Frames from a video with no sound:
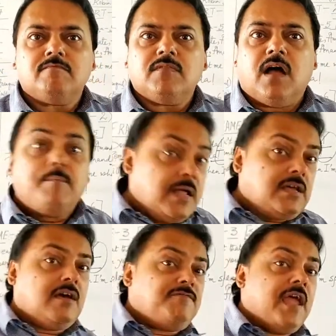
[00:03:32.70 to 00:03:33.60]
Her
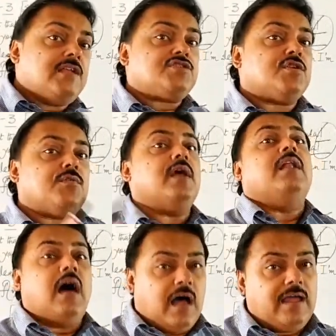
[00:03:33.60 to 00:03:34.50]
mother fails to
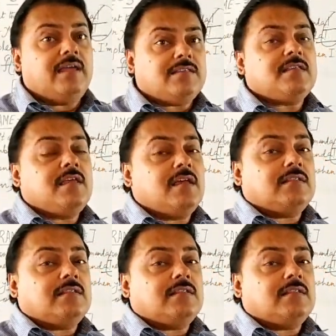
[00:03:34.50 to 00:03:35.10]
realize